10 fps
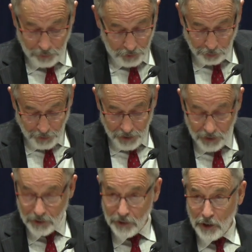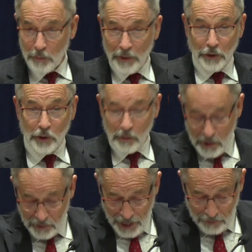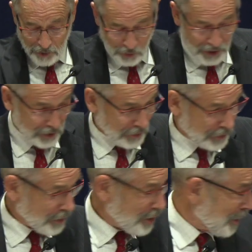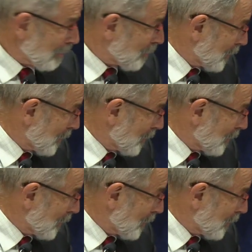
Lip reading: Let's pray that another miracle maybe happens right here at Christendom for